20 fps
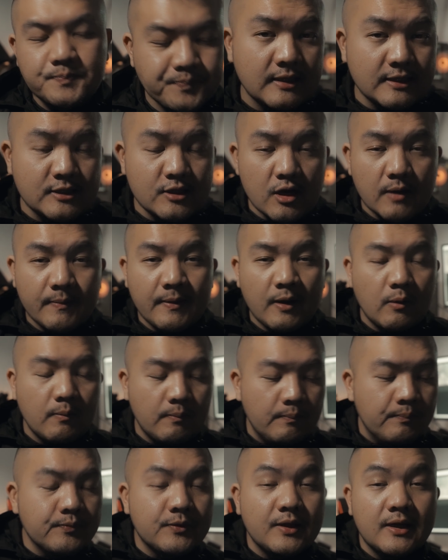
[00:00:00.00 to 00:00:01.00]
Let's talk about
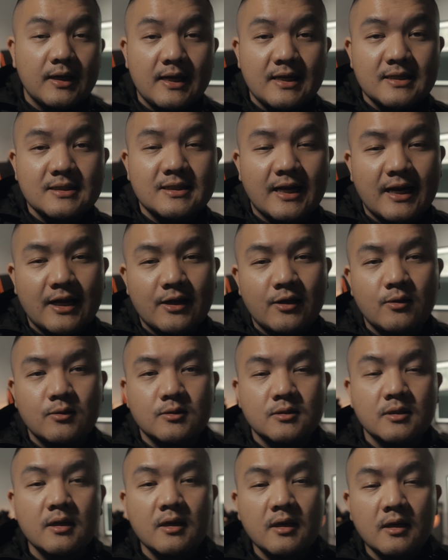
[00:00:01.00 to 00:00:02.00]
the lens that I
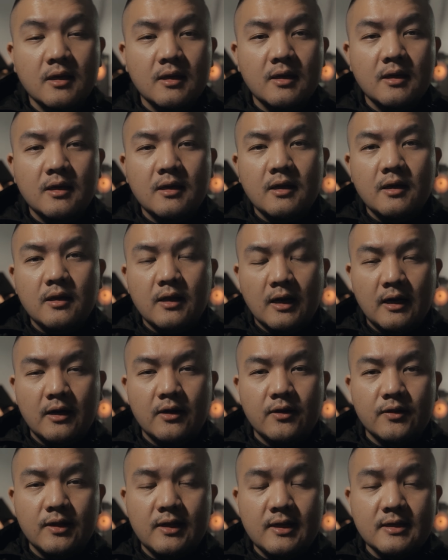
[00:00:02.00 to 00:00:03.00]
use.
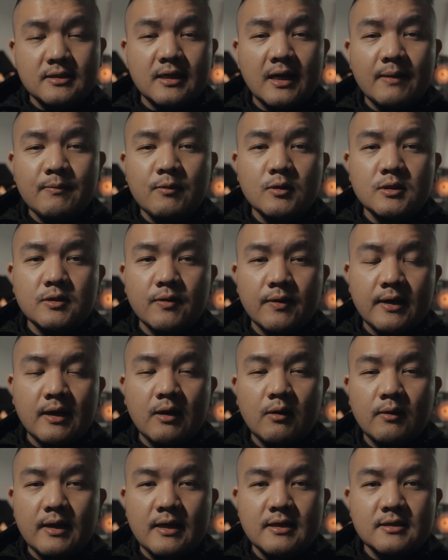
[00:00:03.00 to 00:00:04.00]
The lens that I'm using right
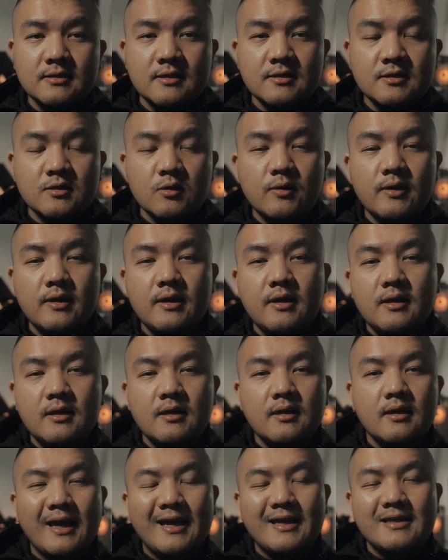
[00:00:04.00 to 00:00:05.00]
now is the Sony
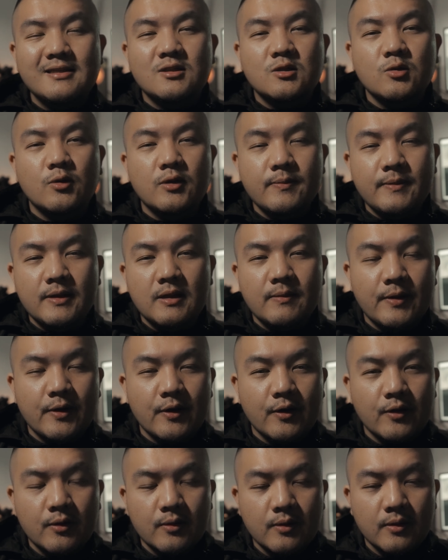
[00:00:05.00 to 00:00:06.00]

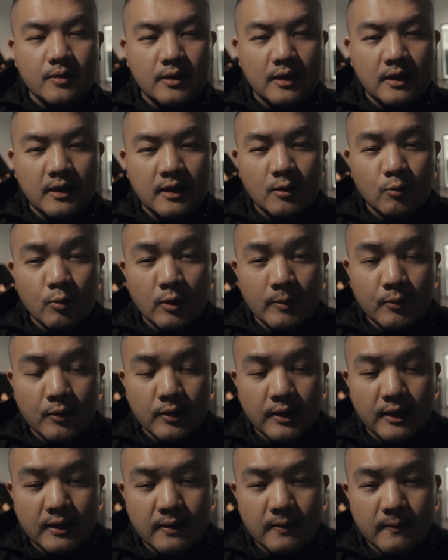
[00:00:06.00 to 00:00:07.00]
20mm
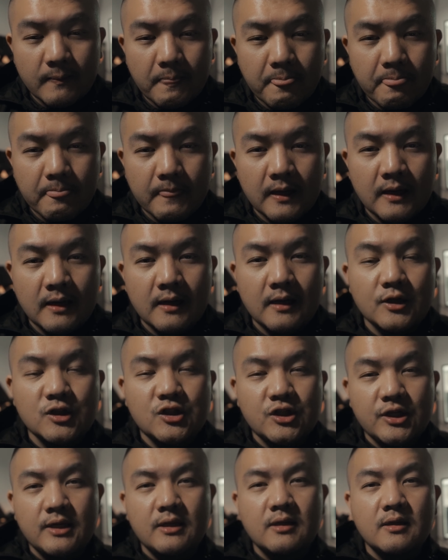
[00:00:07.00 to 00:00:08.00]
1.8
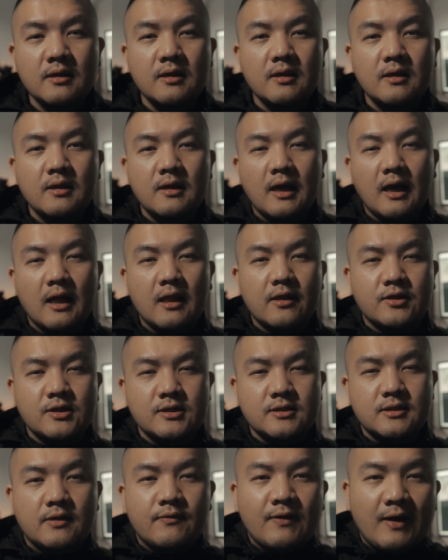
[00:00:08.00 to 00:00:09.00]
G. I
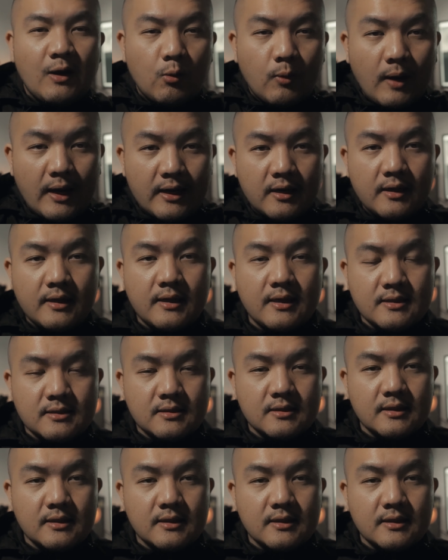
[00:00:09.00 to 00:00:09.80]
just love how wide it is.